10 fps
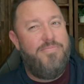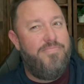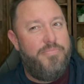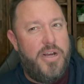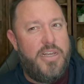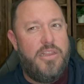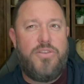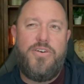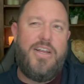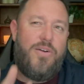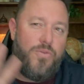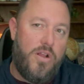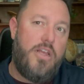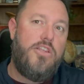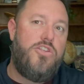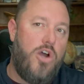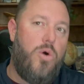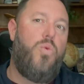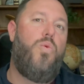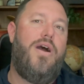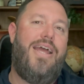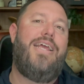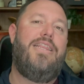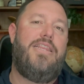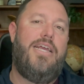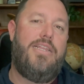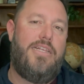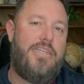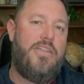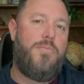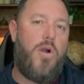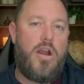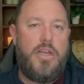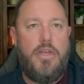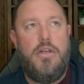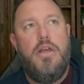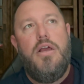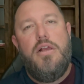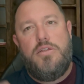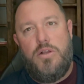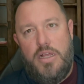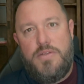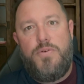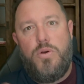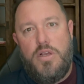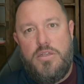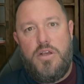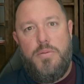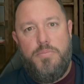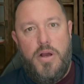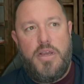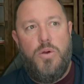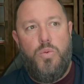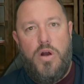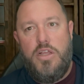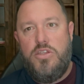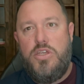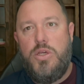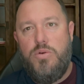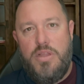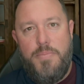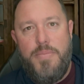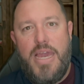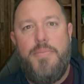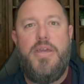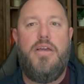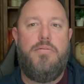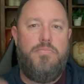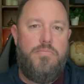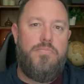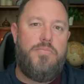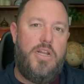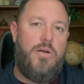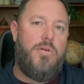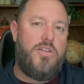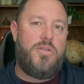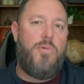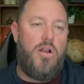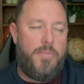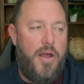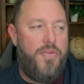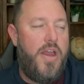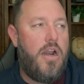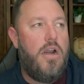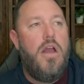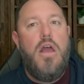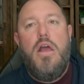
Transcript: bucket 3, I really don't want anything that's in the market, so let's focus on bucket 1 and 2, and then maybe a small amount there.